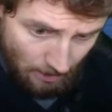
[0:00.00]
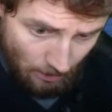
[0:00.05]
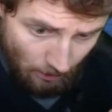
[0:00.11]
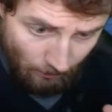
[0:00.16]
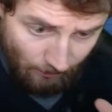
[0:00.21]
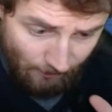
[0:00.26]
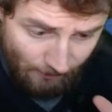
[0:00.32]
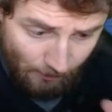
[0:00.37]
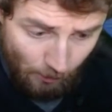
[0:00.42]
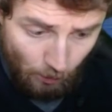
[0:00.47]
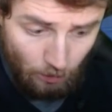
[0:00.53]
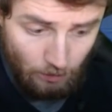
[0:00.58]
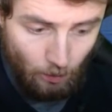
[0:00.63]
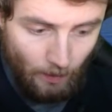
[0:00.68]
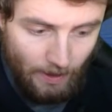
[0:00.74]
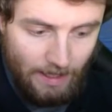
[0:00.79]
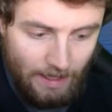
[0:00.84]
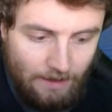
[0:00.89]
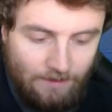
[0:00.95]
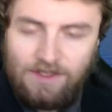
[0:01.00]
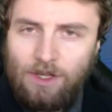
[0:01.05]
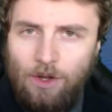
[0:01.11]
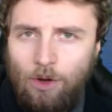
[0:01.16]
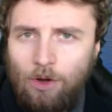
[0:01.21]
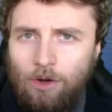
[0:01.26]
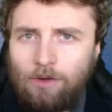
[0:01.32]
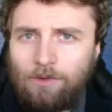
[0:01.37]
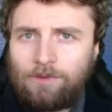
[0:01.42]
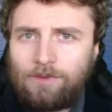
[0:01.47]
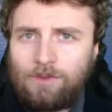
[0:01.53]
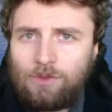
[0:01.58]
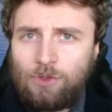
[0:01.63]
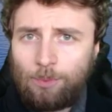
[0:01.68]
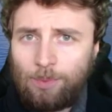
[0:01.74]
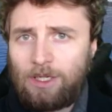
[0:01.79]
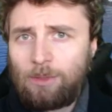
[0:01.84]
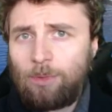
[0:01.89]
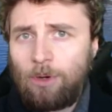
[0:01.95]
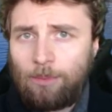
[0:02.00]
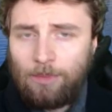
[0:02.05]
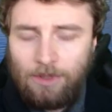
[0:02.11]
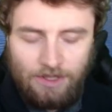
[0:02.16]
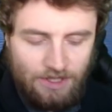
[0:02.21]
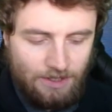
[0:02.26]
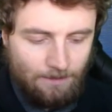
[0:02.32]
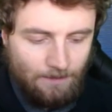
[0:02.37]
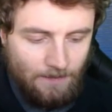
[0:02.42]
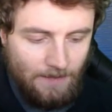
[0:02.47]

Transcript: full waves of torpedo bombers.